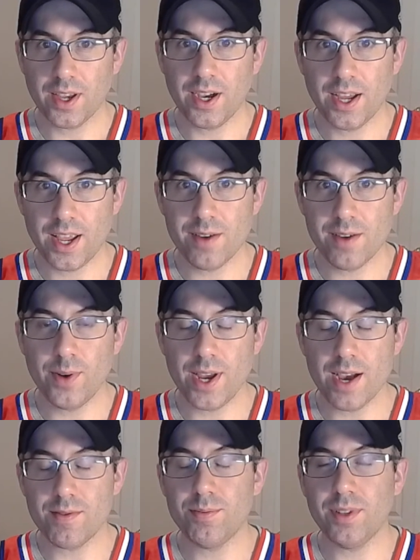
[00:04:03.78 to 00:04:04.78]
if we
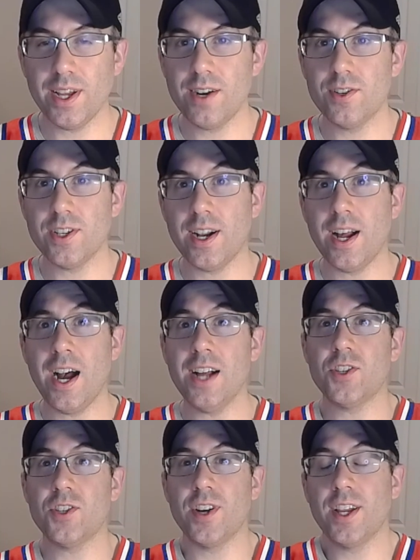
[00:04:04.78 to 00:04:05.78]
have a player who's on a hot
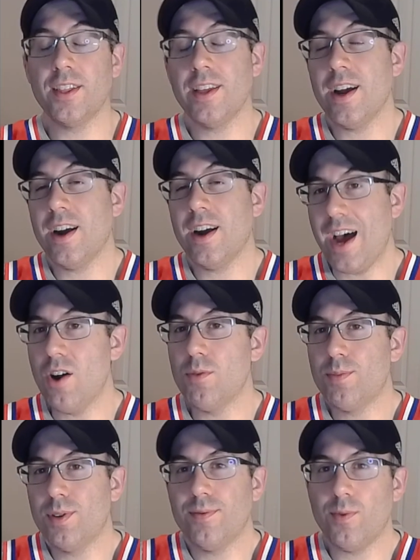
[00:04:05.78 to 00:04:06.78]
streak, they are
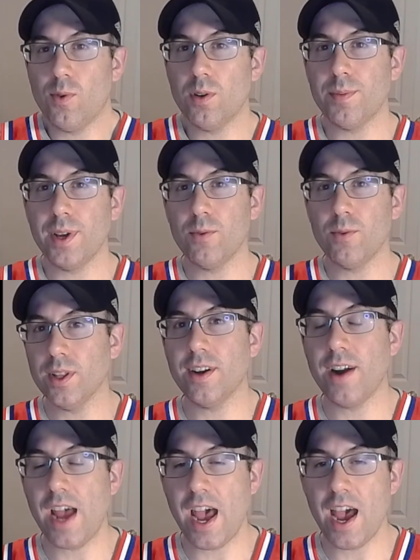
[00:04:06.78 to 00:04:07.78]
outperforming what
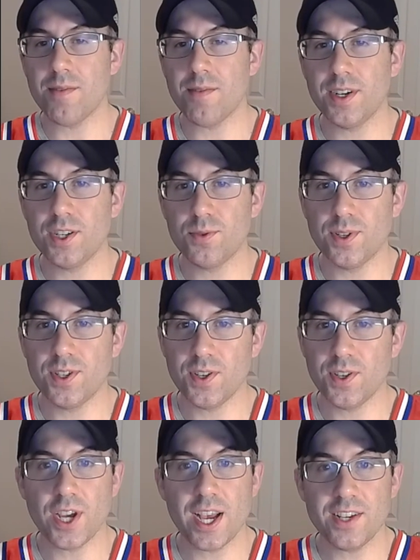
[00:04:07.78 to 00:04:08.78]
their average would
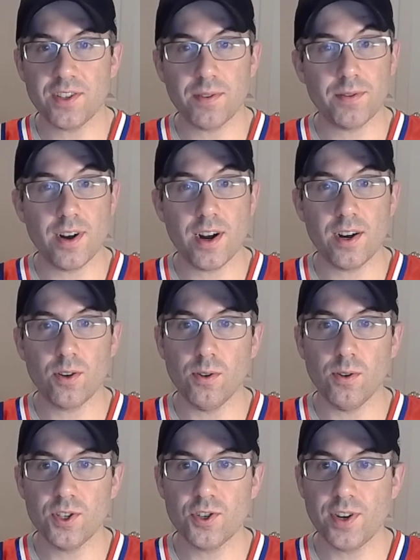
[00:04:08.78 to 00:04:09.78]
suggest. If they're on a
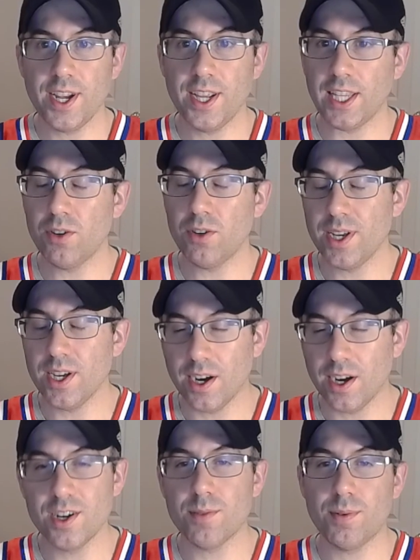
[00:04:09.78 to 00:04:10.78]
cold streak, they would be
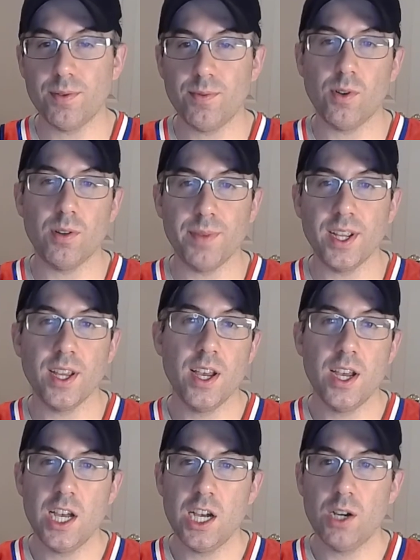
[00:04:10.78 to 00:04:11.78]
underperforming
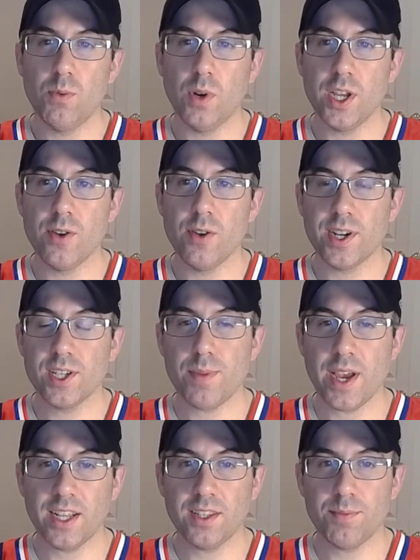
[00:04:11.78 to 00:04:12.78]
what you would
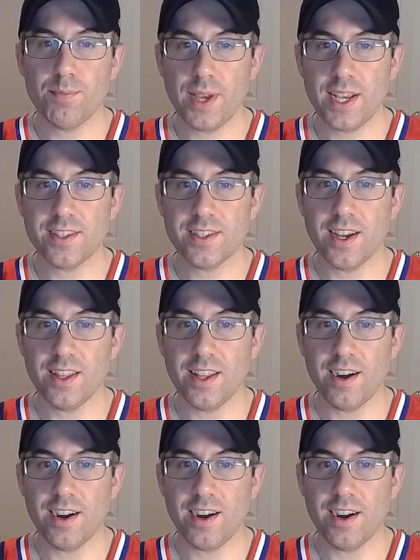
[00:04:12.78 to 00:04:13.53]
expect based on their